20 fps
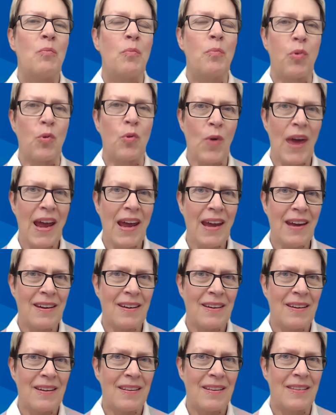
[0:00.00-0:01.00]
break
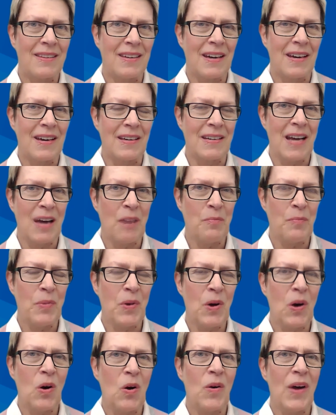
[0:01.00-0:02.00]
the
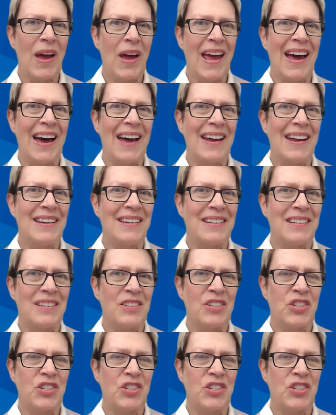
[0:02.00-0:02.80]
tempo and